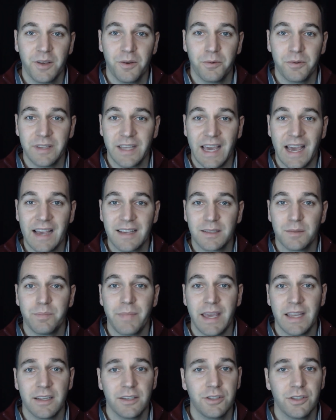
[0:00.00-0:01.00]
When they asked
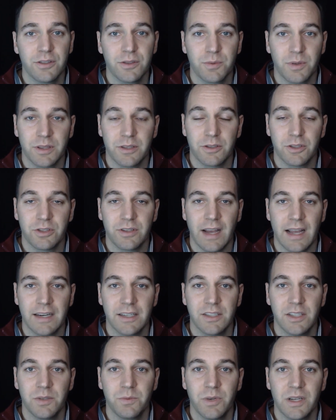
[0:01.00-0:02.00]
managers what their
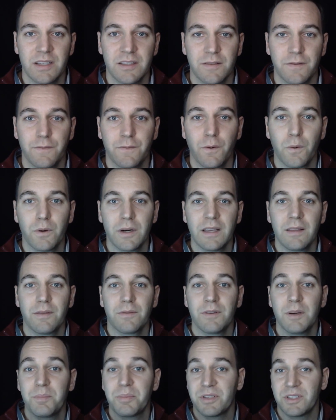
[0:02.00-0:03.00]
strategy was,
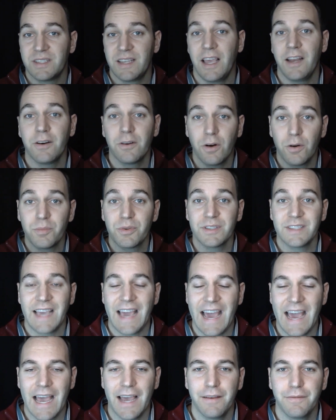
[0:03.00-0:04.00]
43%, or almost
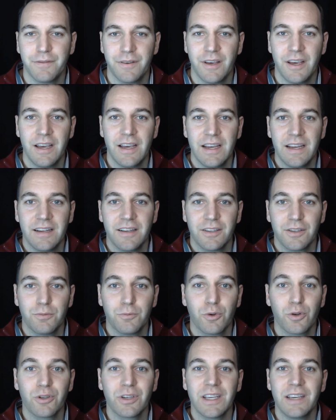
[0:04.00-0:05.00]
half,
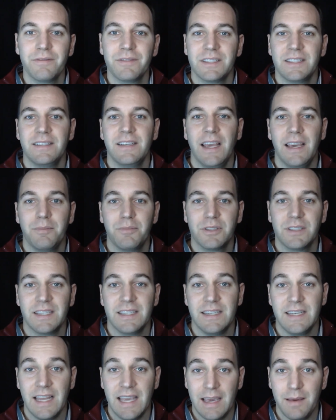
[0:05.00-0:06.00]
weren't even able to
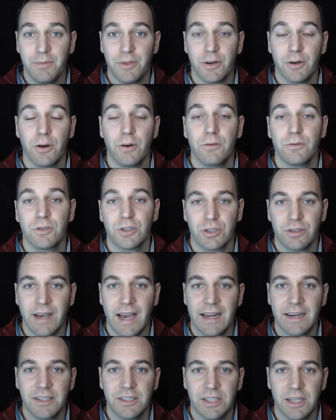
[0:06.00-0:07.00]
name their own
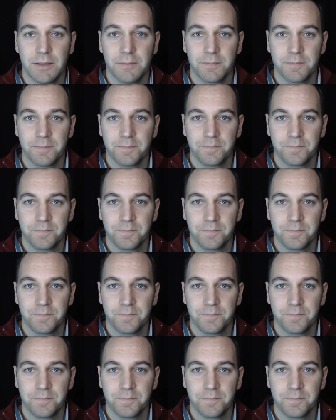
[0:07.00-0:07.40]
strategy.